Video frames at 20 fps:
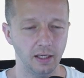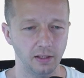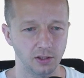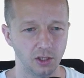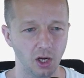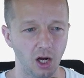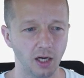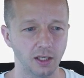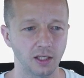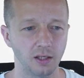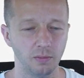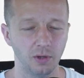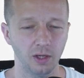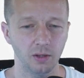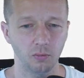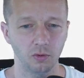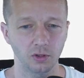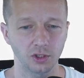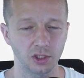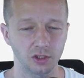
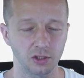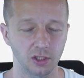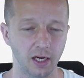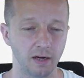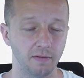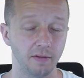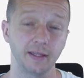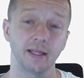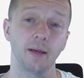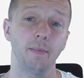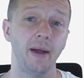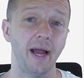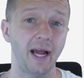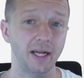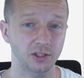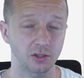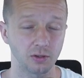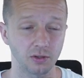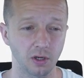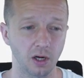document, which is kind of like the
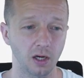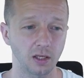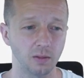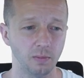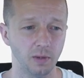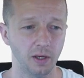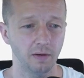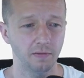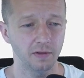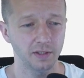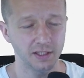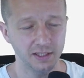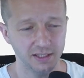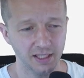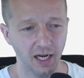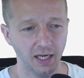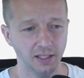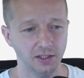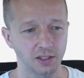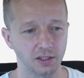master document of the
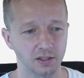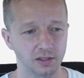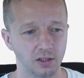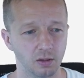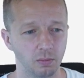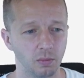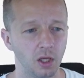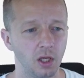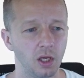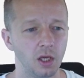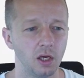design system,